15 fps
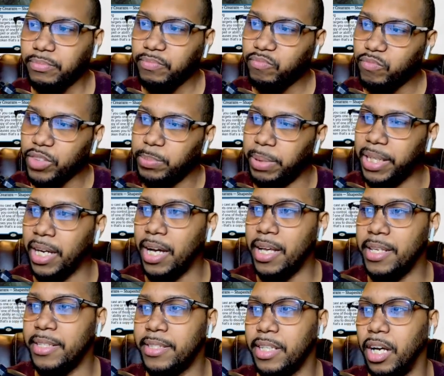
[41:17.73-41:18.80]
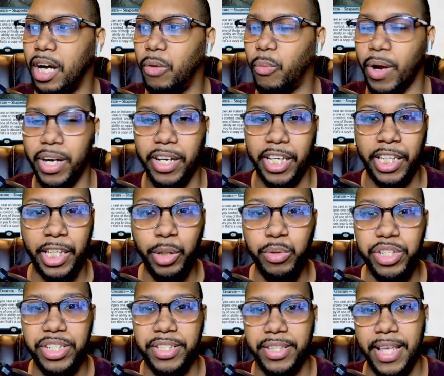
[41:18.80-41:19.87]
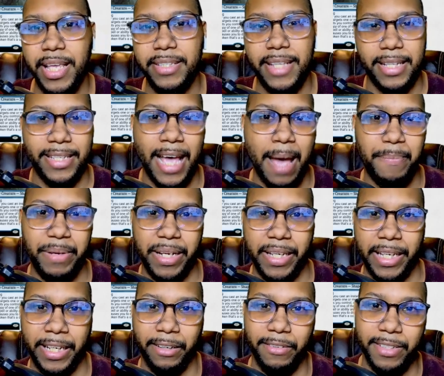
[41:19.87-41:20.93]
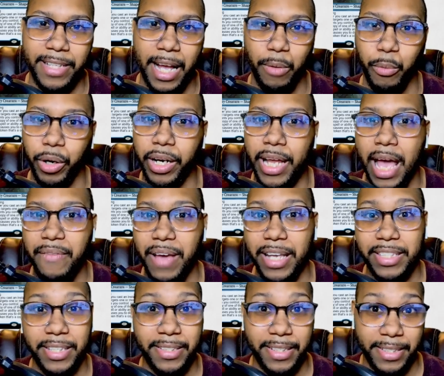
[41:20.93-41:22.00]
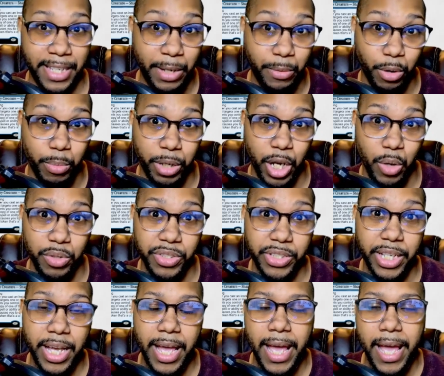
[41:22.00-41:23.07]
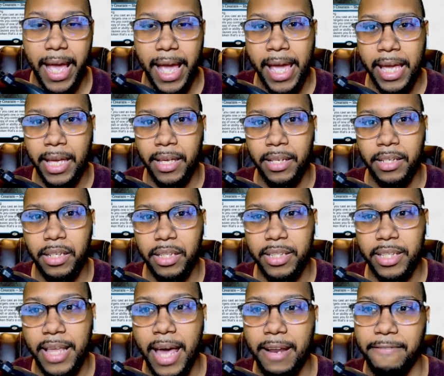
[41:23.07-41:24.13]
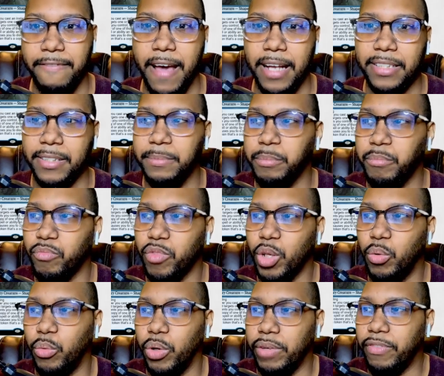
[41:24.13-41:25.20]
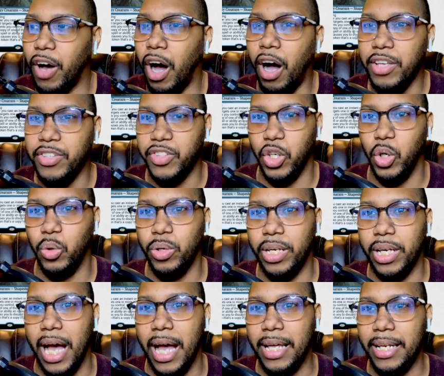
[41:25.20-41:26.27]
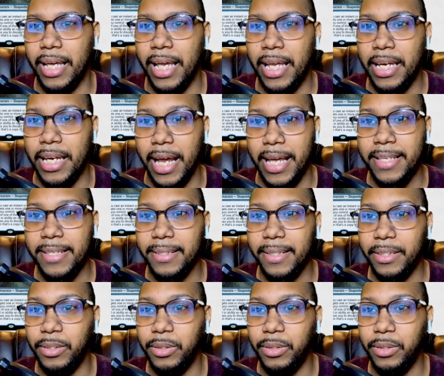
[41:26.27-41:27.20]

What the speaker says: Because one of the hugest things that's happening here is that we're going to have access to Seachrome Coast. And to that effect, we've also got a nice little